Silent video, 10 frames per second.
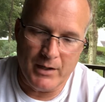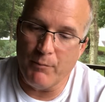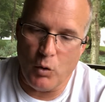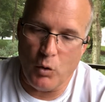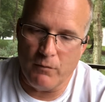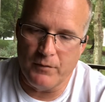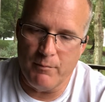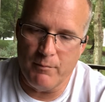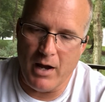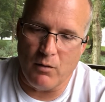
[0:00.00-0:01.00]
him or her
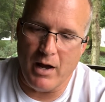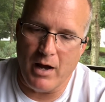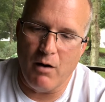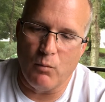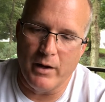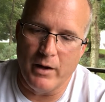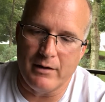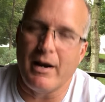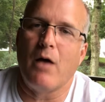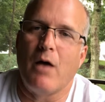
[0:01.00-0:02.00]
feedback on how it
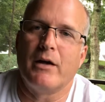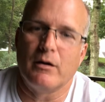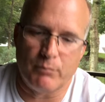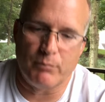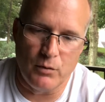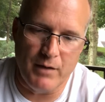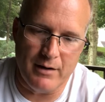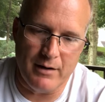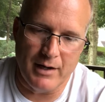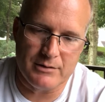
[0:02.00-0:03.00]
went and how they can improve
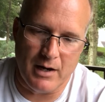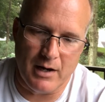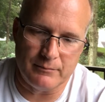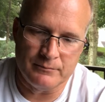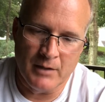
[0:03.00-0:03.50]
that next time.